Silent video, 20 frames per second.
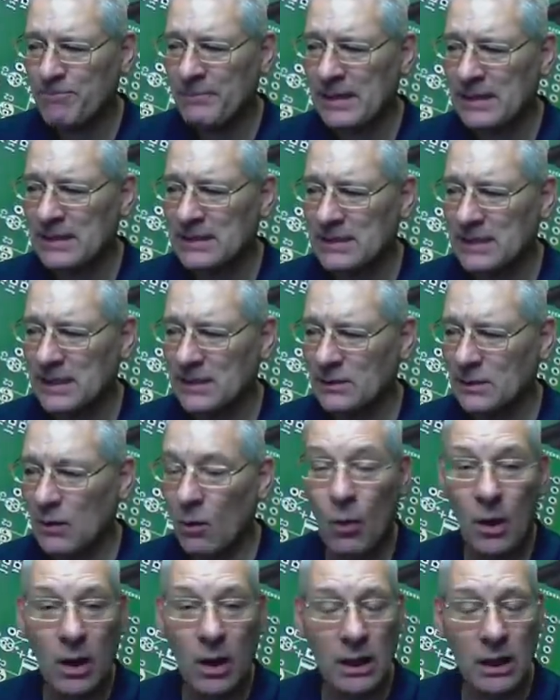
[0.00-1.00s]
So uh,
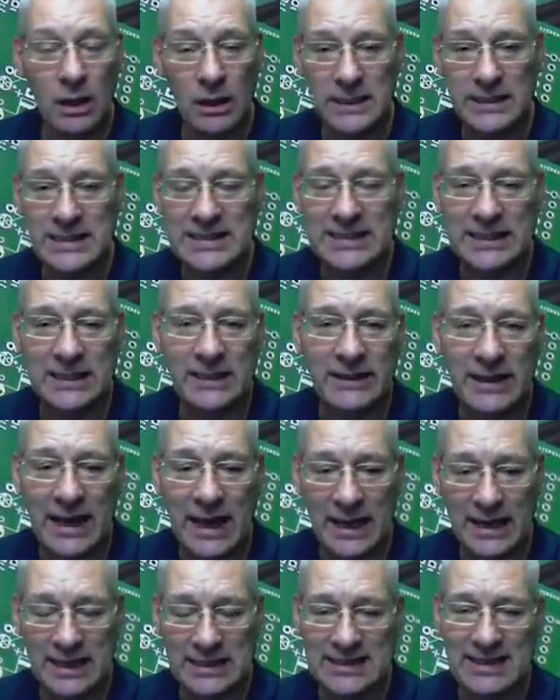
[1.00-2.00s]
while I consider that,
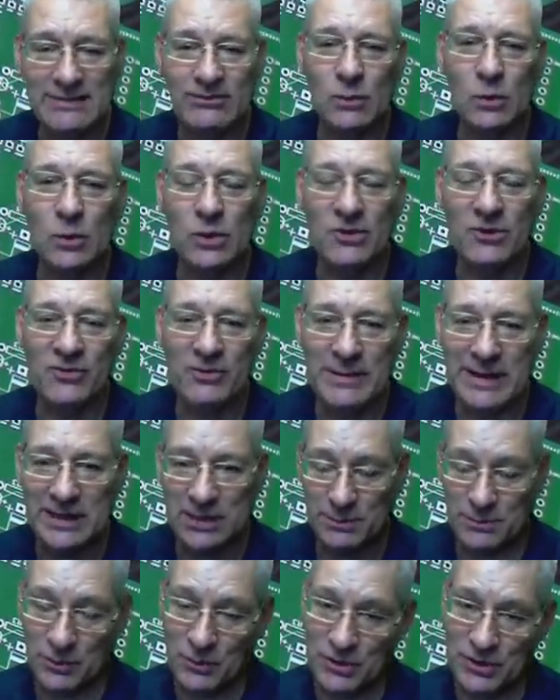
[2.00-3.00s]
let's have a word from our
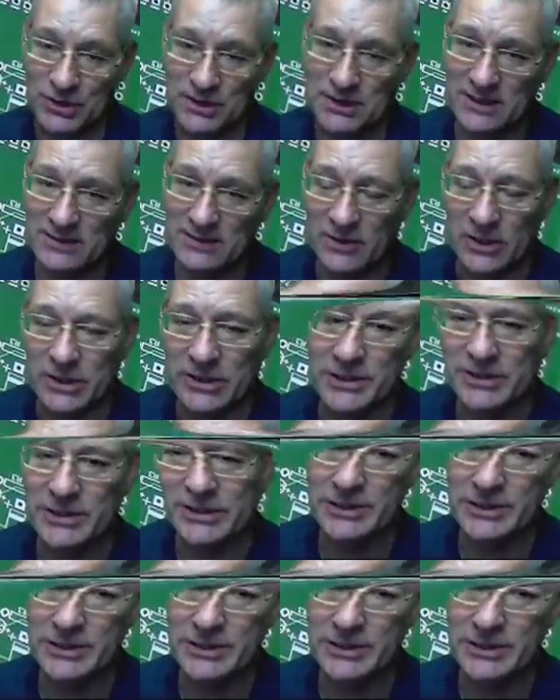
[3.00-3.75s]
sponsors first.